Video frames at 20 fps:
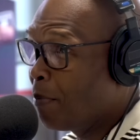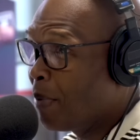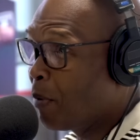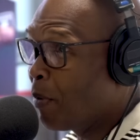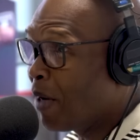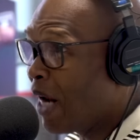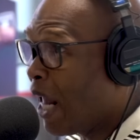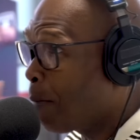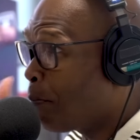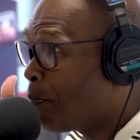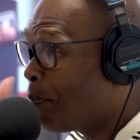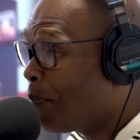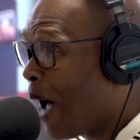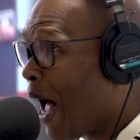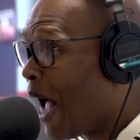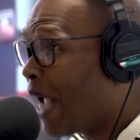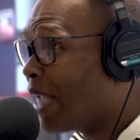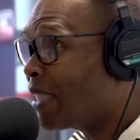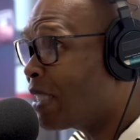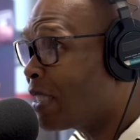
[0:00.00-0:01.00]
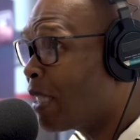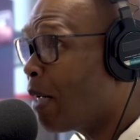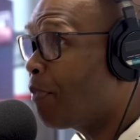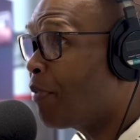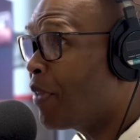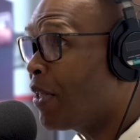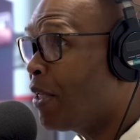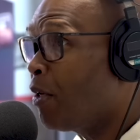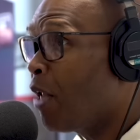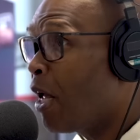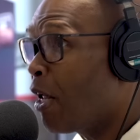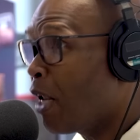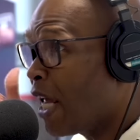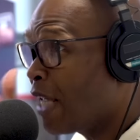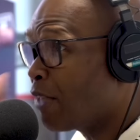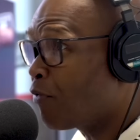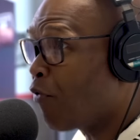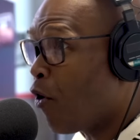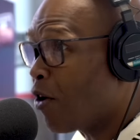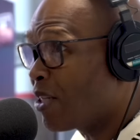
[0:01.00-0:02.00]
But when I buy something,
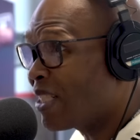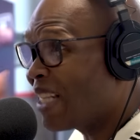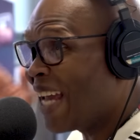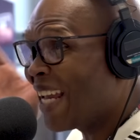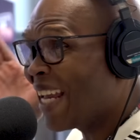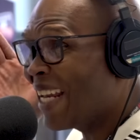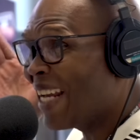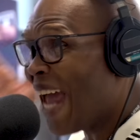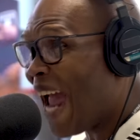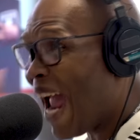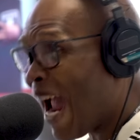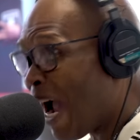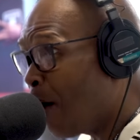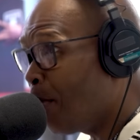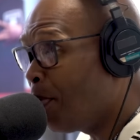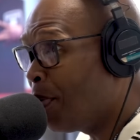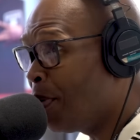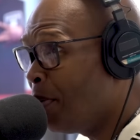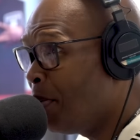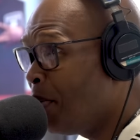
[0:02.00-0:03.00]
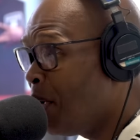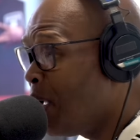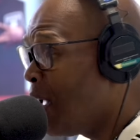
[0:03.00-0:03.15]
as far as like an album,